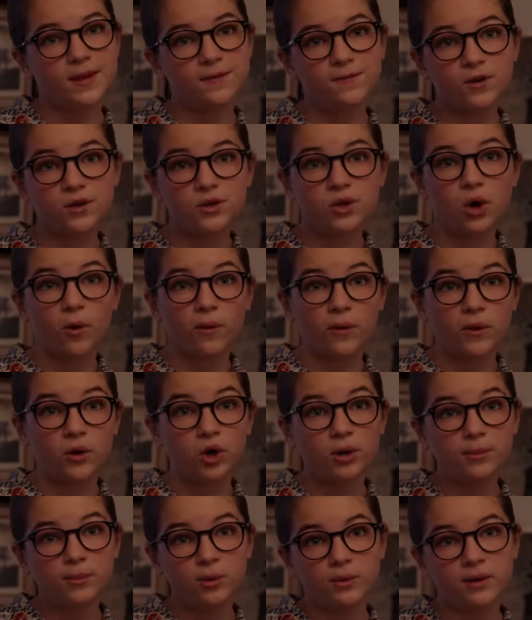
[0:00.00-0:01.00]
If you're the only
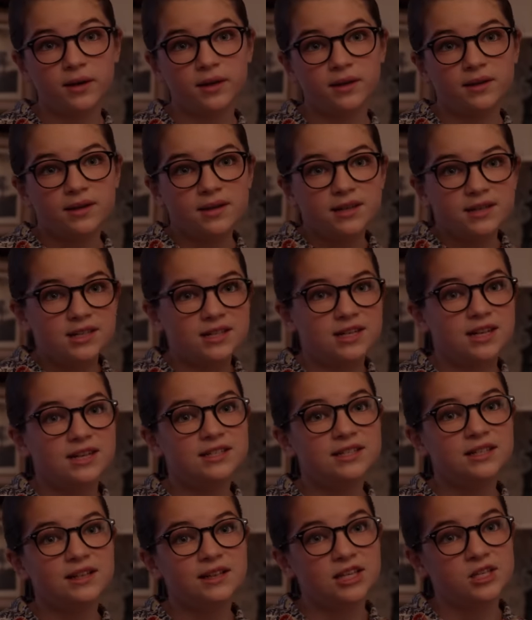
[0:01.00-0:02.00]
normal one,
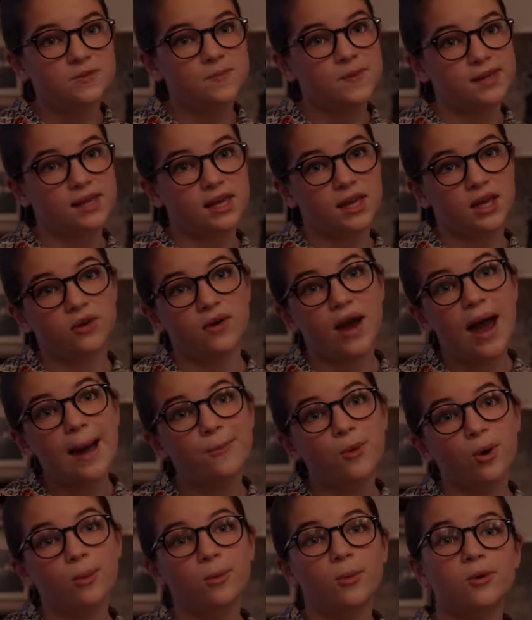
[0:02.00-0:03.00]
statistically speaking, you're
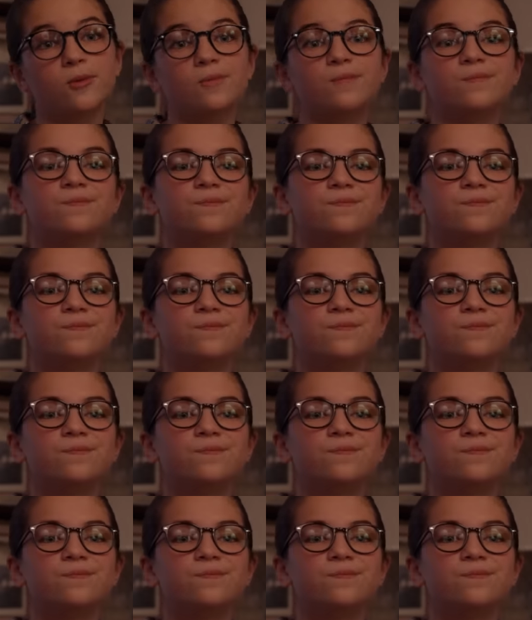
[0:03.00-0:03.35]
abnormal.